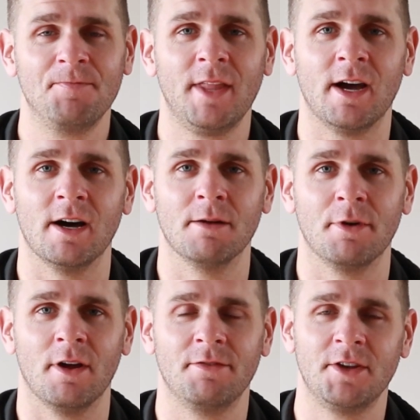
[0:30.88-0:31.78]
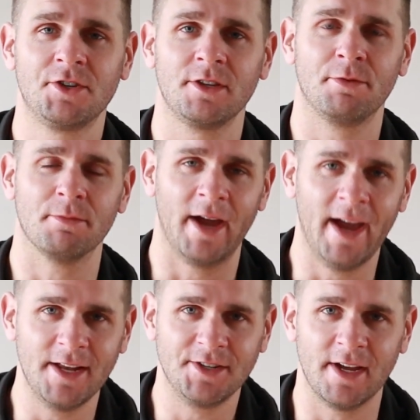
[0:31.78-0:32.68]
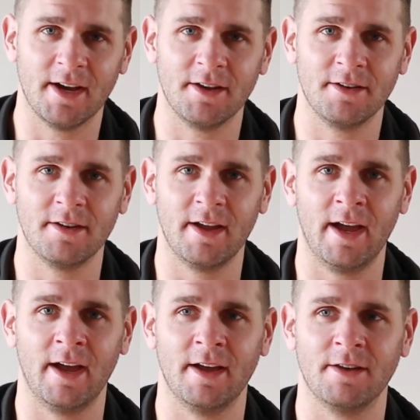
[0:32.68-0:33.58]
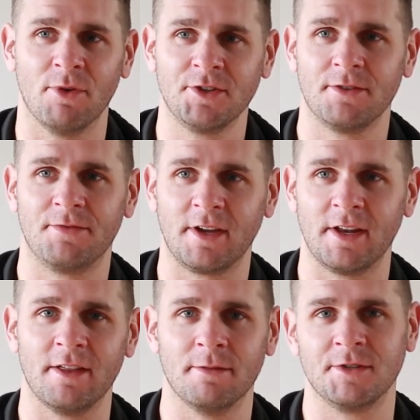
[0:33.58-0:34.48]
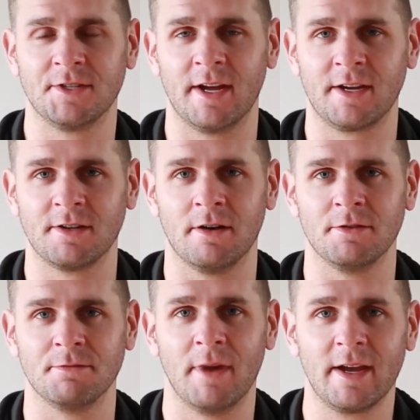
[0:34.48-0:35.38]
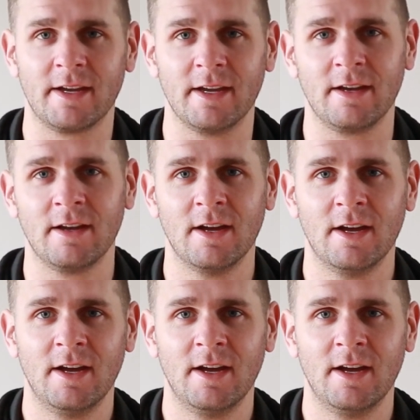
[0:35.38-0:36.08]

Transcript: But I eventually put my head down, and once I figured out the mistakes I was making